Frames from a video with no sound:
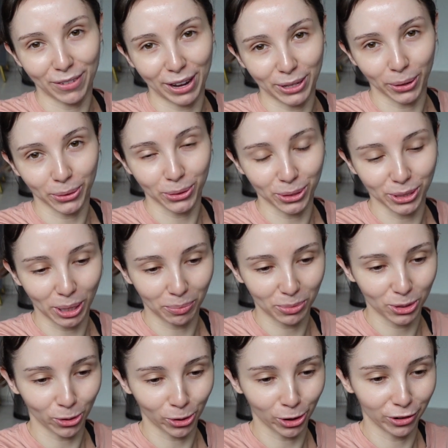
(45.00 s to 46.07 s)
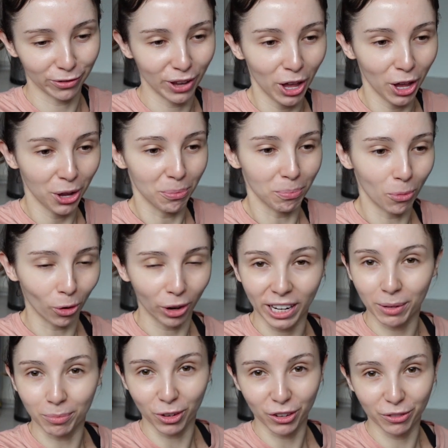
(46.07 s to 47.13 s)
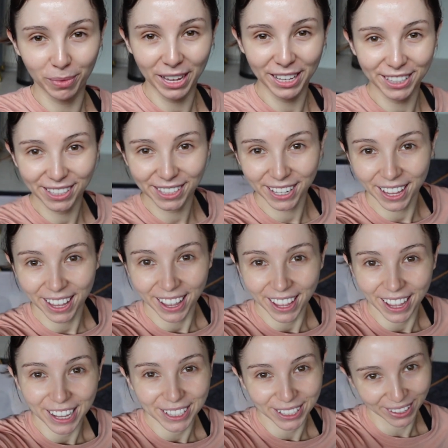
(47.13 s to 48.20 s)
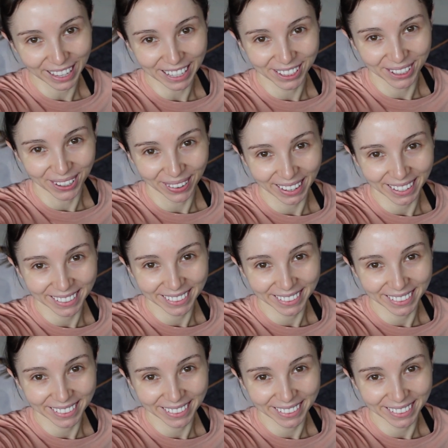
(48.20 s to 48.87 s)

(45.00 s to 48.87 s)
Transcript: if I don't do some sort of morning movement. So let's do it.